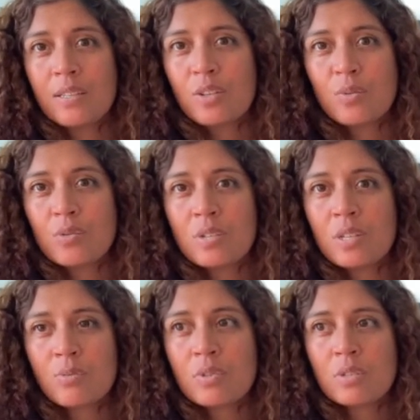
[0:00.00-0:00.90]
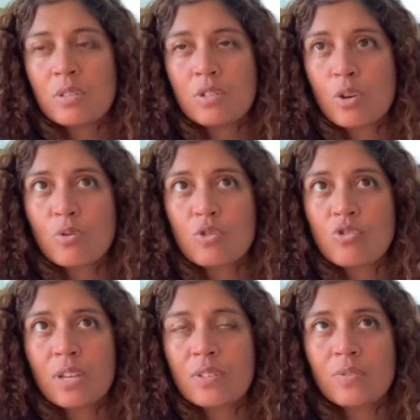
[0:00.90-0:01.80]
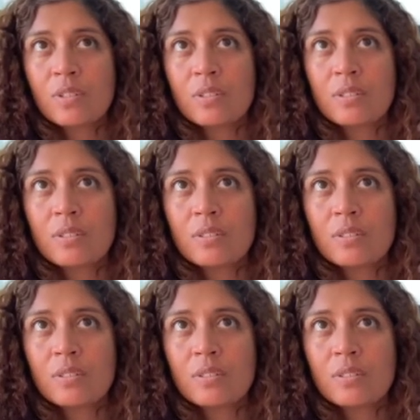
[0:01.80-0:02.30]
you know, it was so stressful